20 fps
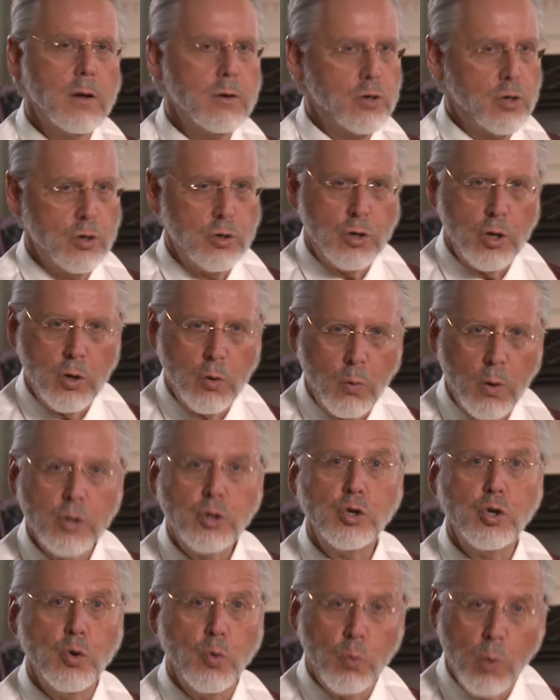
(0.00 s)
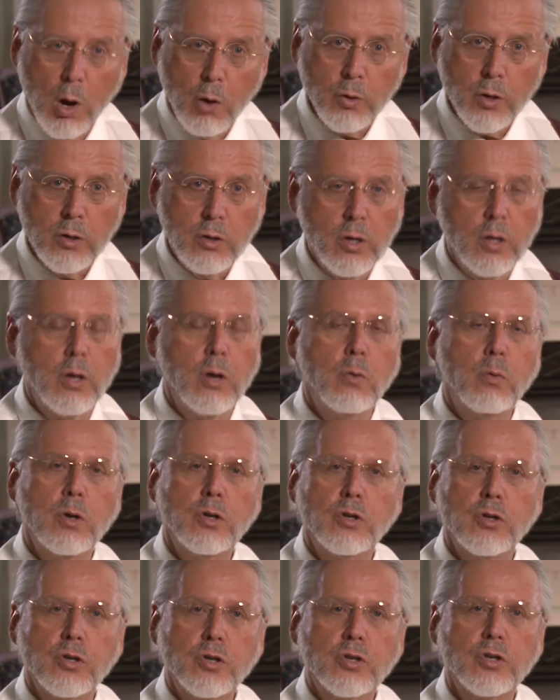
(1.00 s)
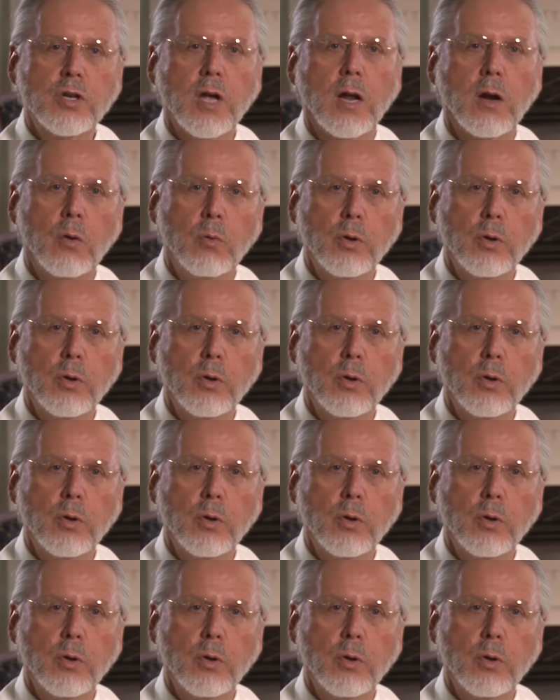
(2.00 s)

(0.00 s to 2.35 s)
to do what you want to do, which is settle